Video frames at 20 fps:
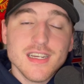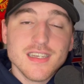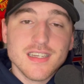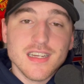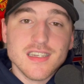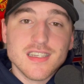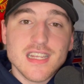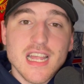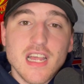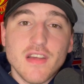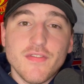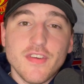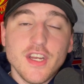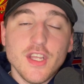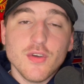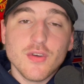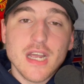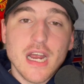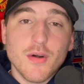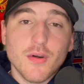since that
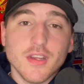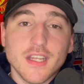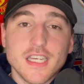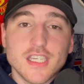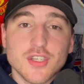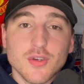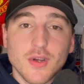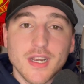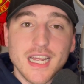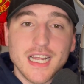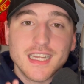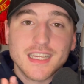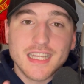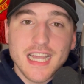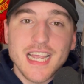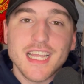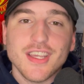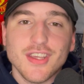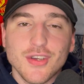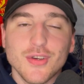video got released. So again,
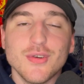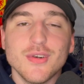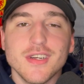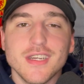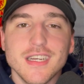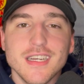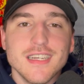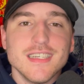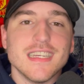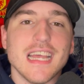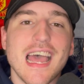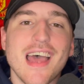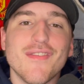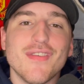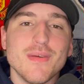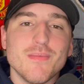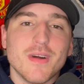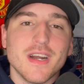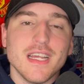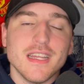thank you to
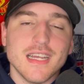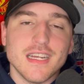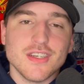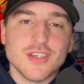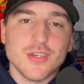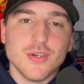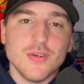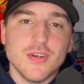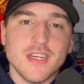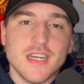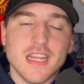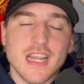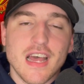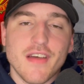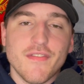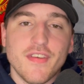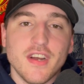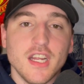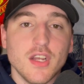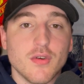everybody that tuned into
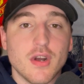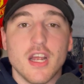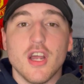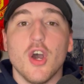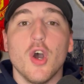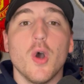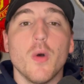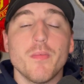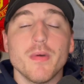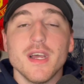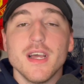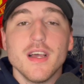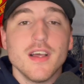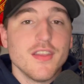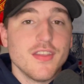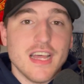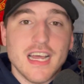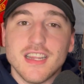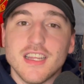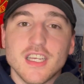that video. And I hope
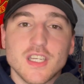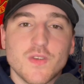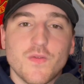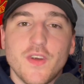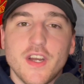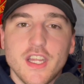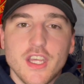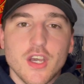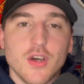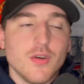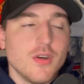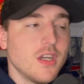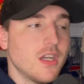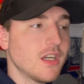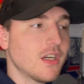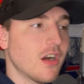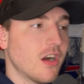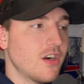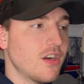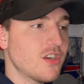that this video
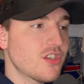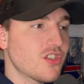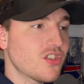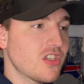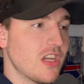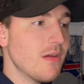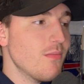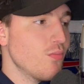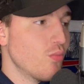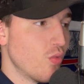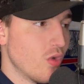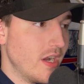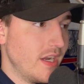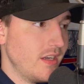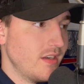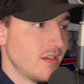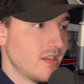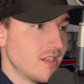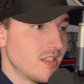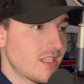garners somewhat
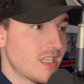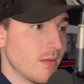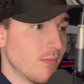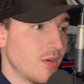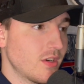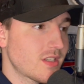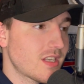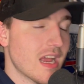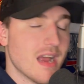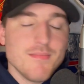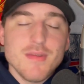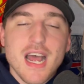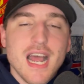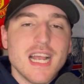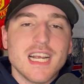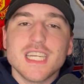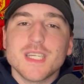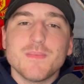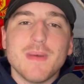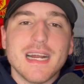similar. So I'm not
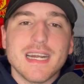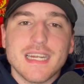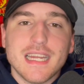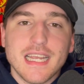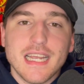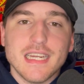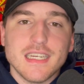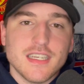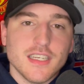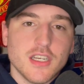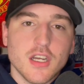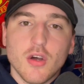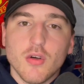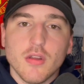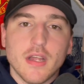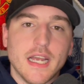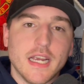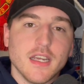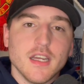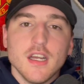expecting it to go
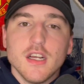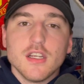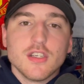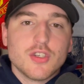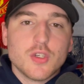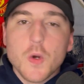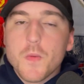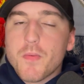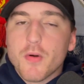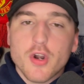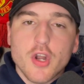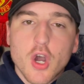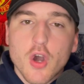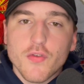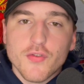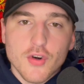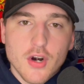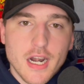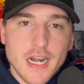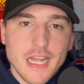like supernova
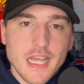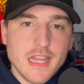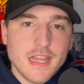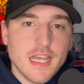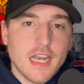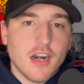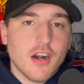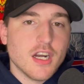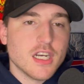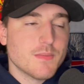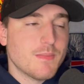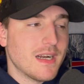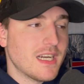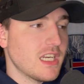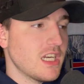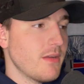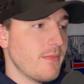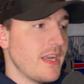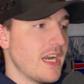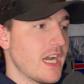or anything, or
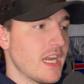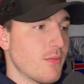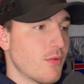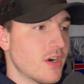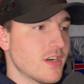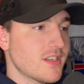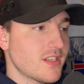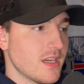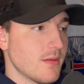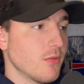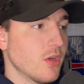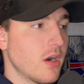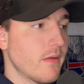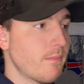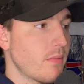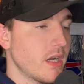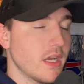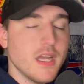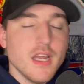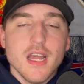expecting to be anywhere similar,
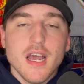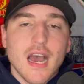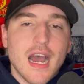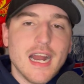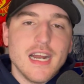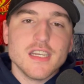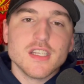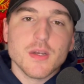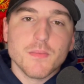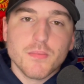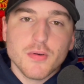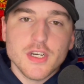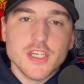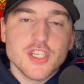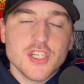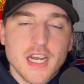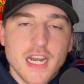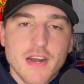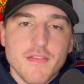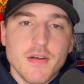but I just
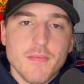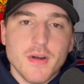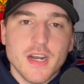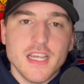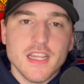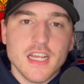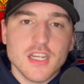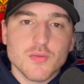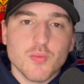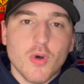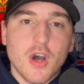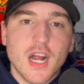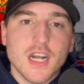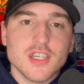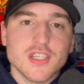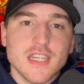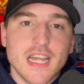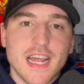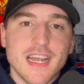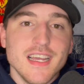appreciate everybody that's
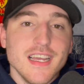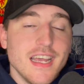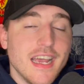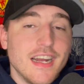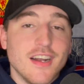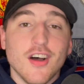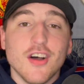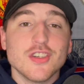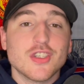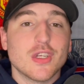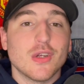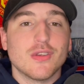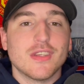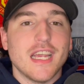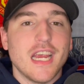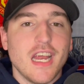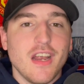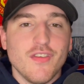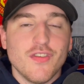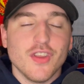watched that. And also
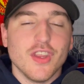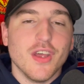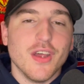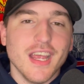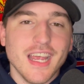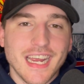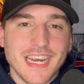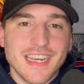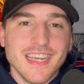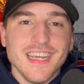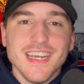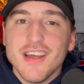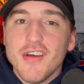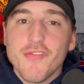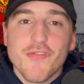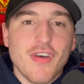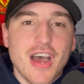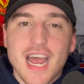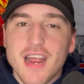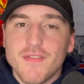thank you for the like
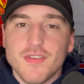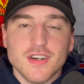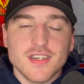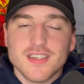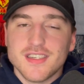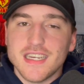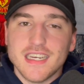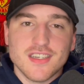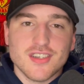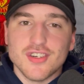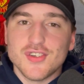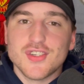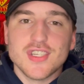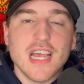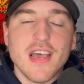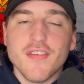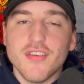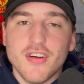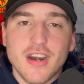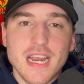5 or 6 or
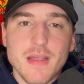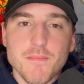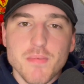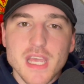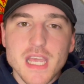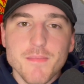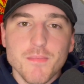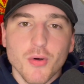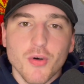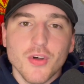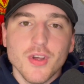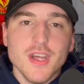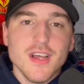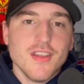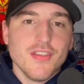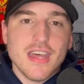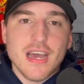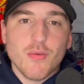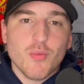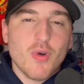7 or 8 people that